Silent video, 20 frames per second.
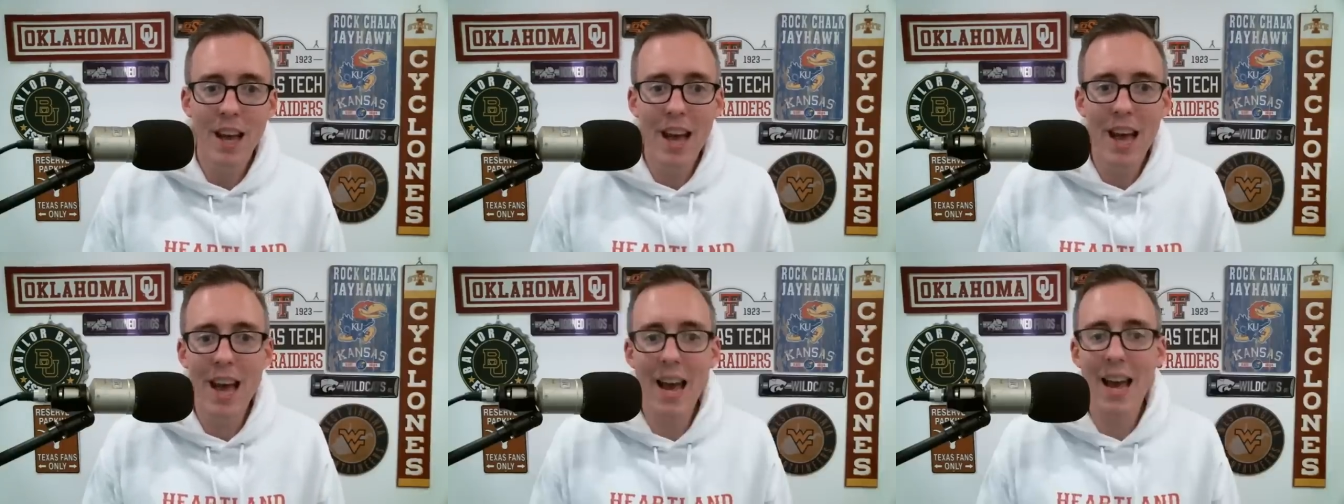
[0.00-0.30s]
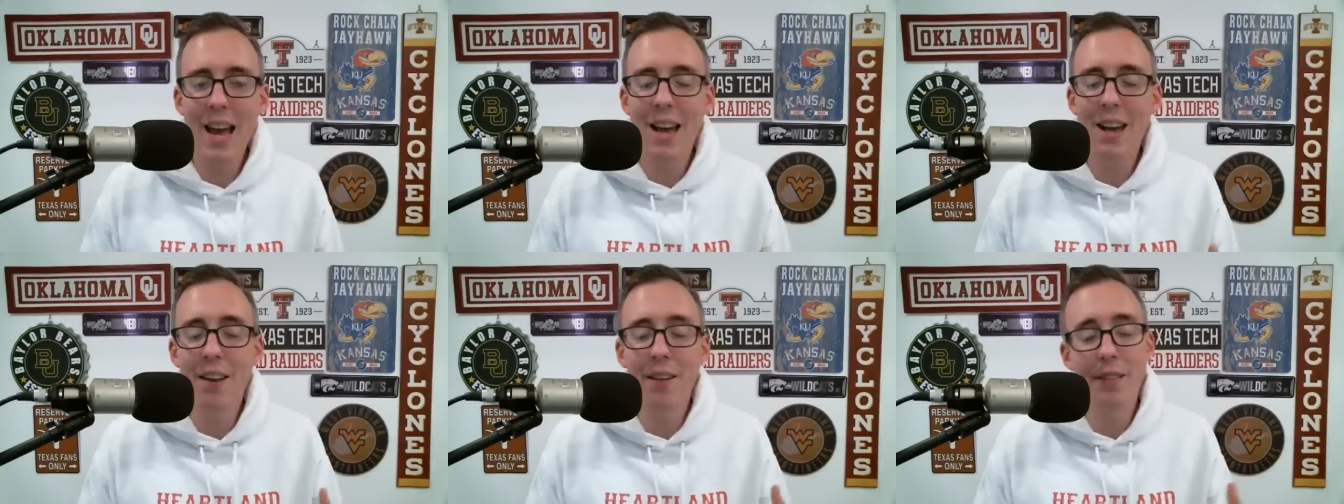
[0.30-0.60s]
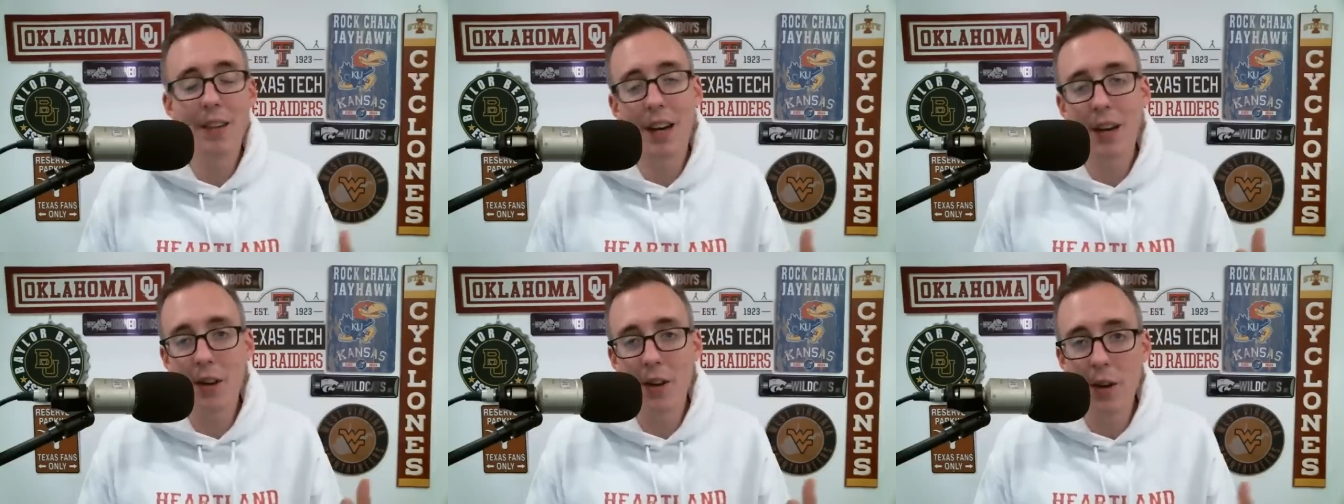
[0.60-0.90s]
and
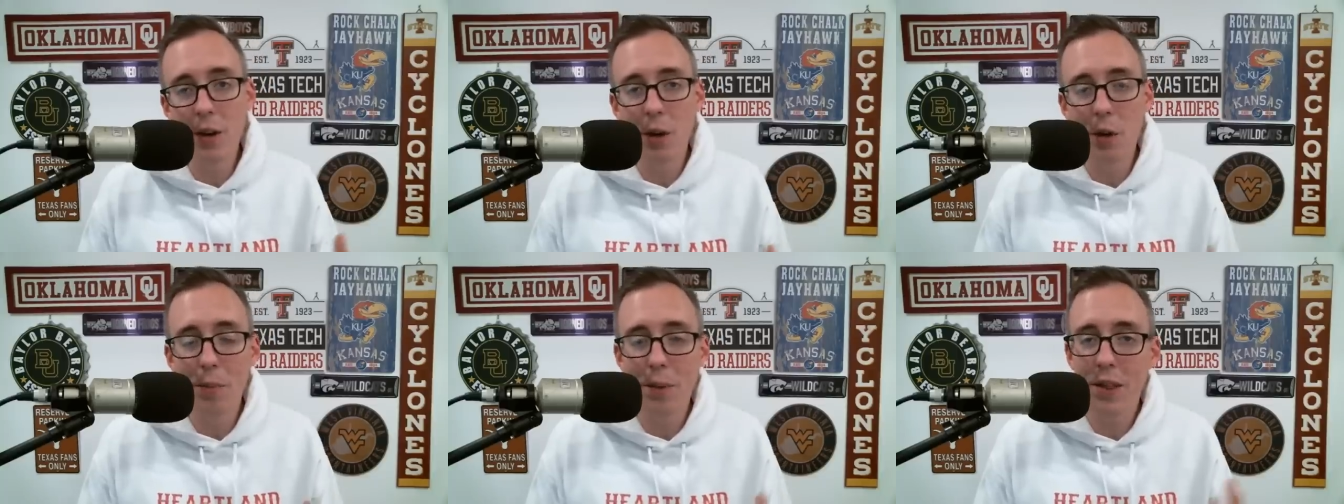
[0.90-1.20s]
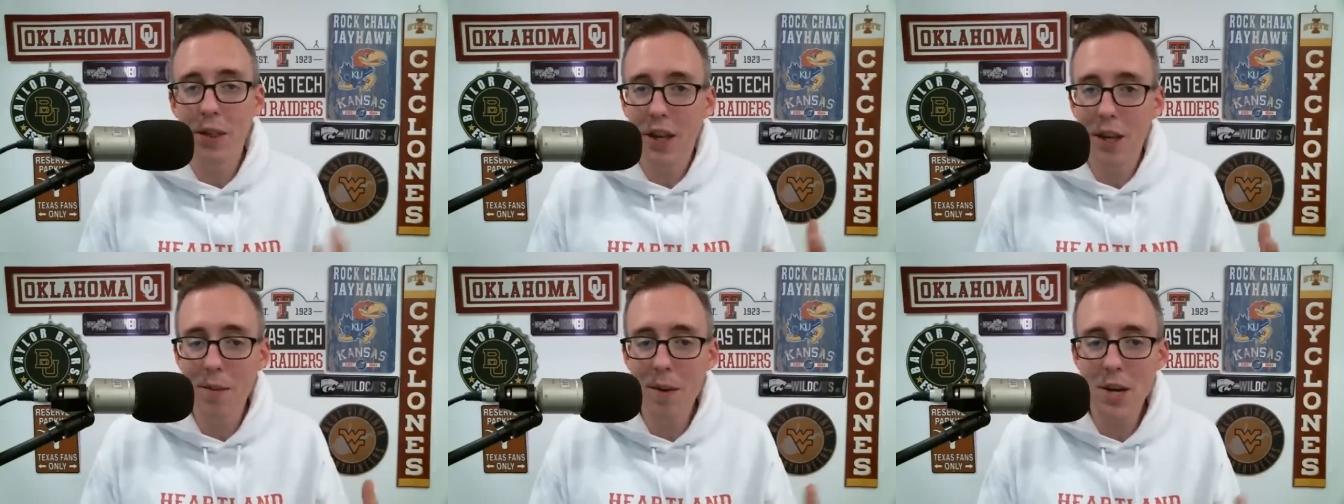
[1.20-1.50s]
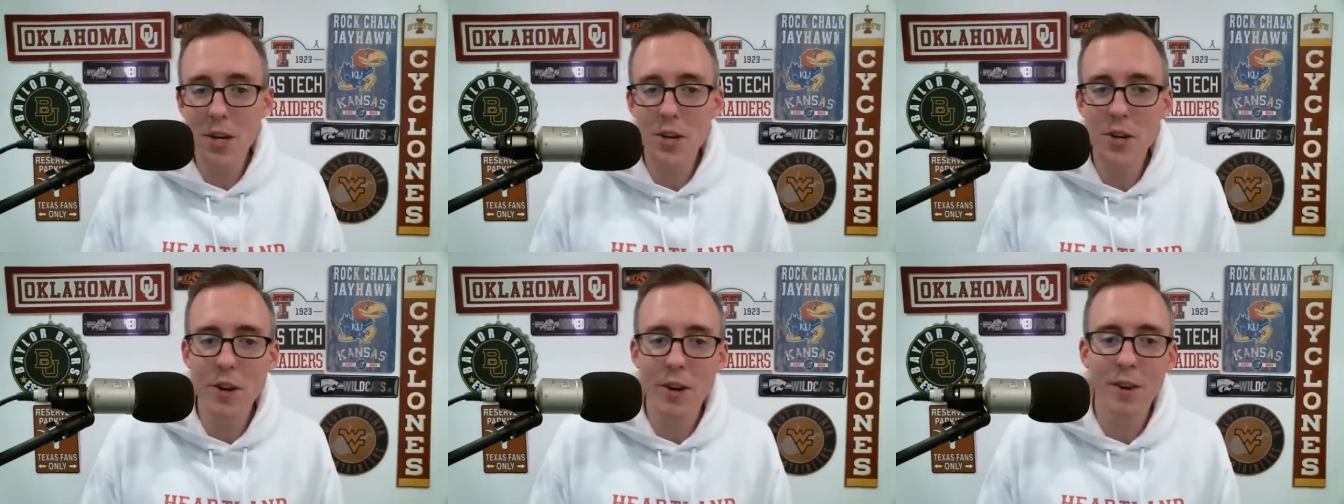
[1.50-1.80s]
not new, but the
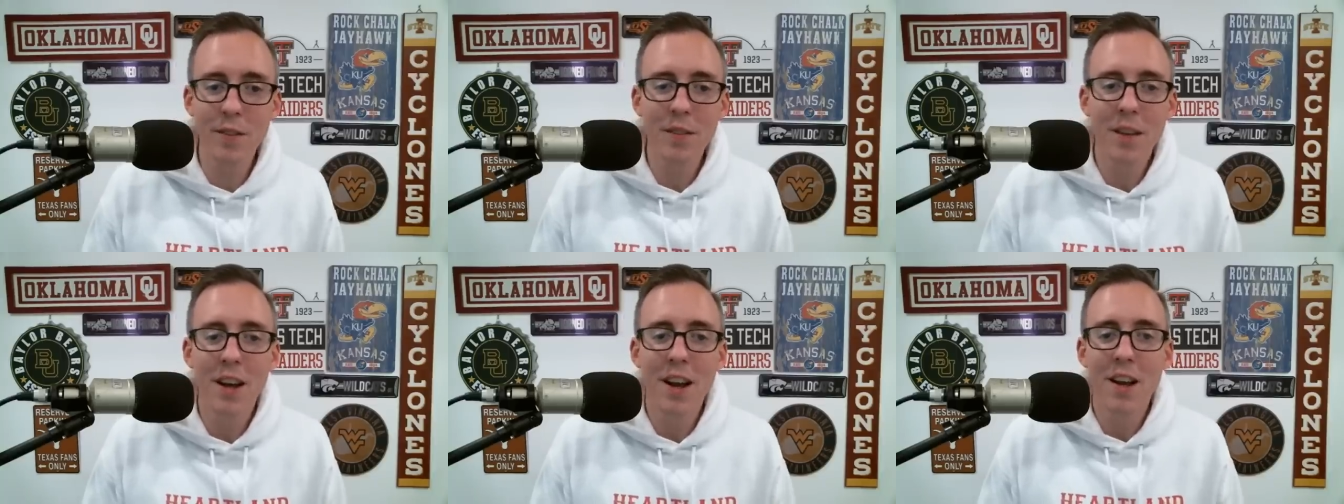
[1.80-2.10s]
commissioner.